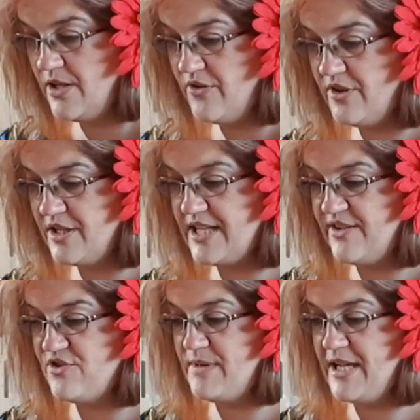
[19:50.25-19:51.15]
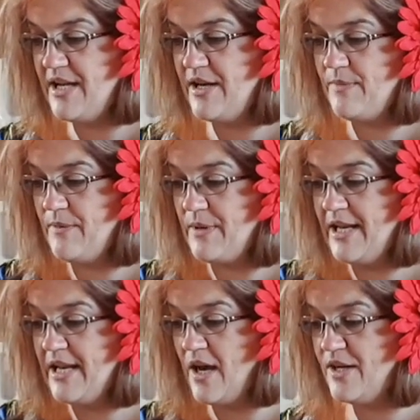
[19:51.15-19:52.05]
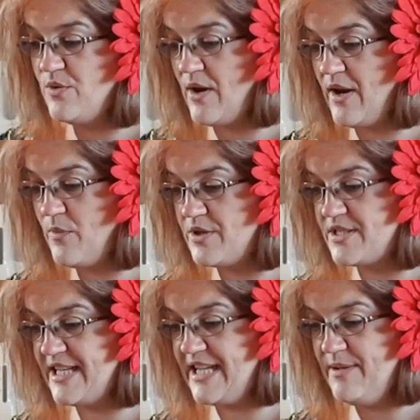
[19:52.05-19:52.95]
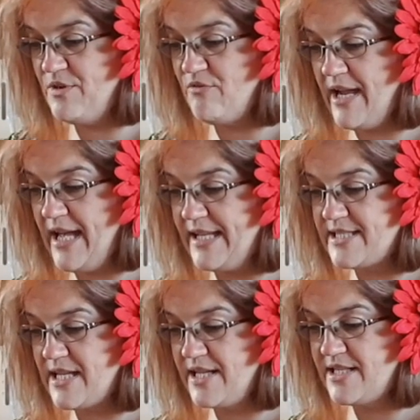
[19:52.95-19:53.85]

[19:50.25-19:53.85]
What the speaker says: that gives me a line where I want to keep the right hand side,